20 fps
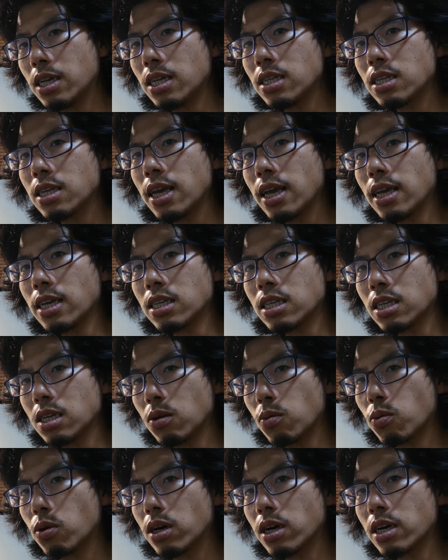in this case,
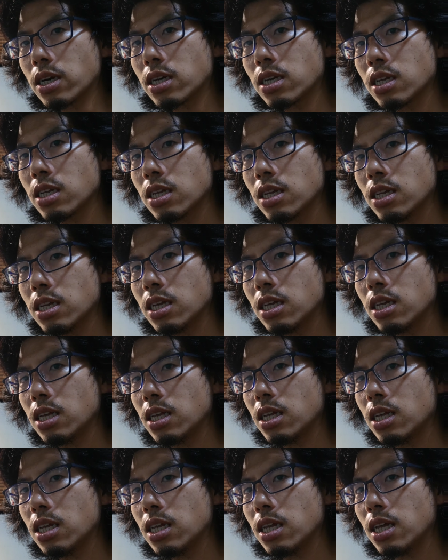it worked.
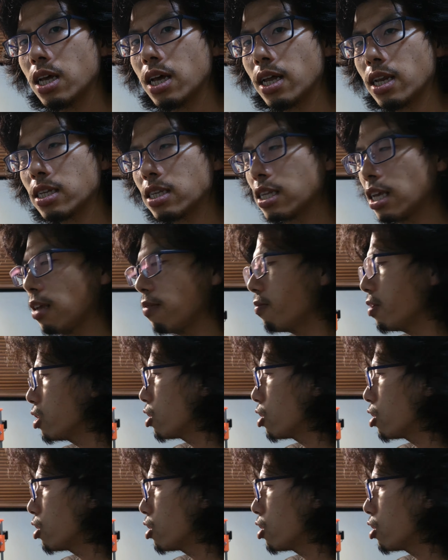And it saved